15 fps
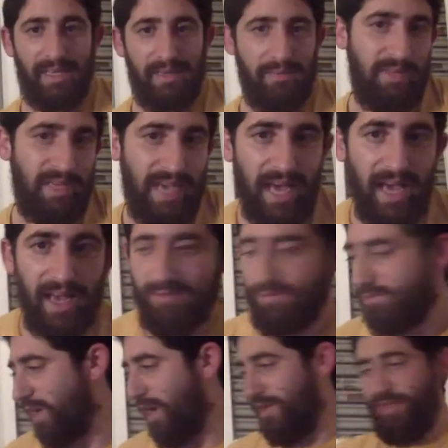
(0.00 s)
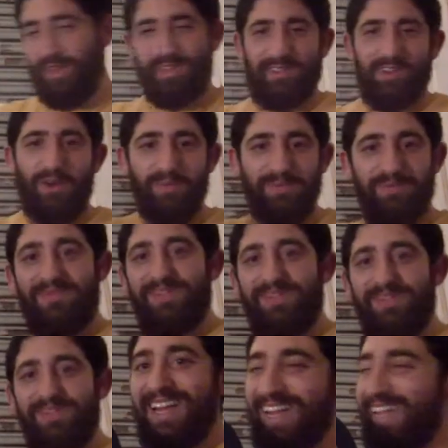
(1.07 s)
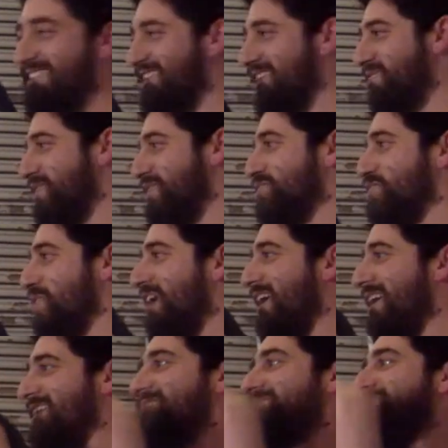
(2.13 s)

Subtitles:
Yeah, I think so. Let's give it a try.